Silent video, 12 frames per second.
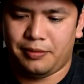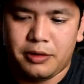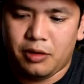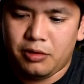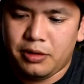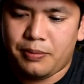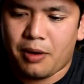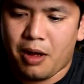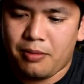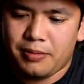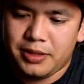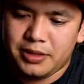The only
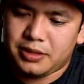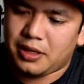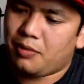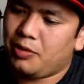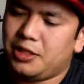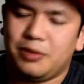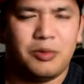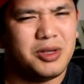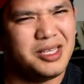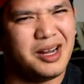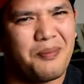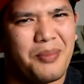problem is I wish it
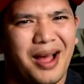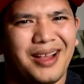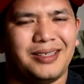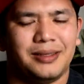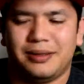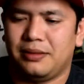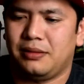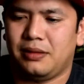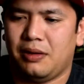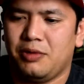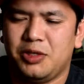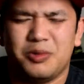wasn't a pint.
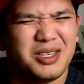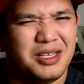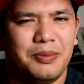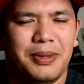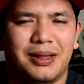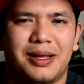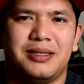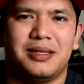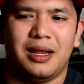I wish it was a little bit less.